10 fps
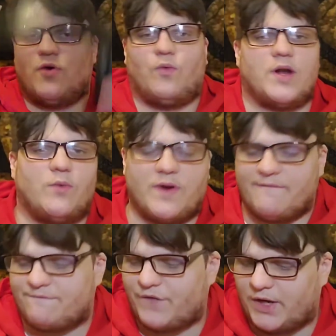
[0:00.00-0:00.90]
What a, what a
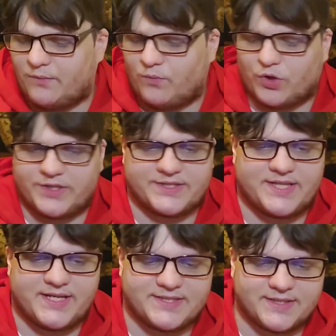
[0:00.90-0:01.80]
fun word to
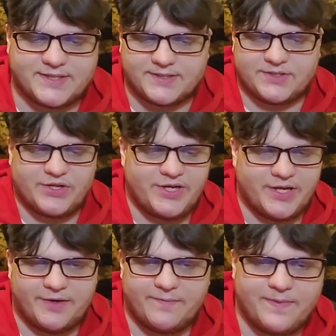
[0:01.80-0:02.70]
say, Sussa
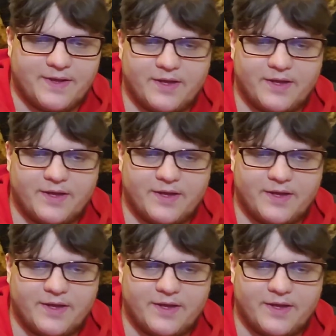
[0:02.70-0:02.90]
Studio.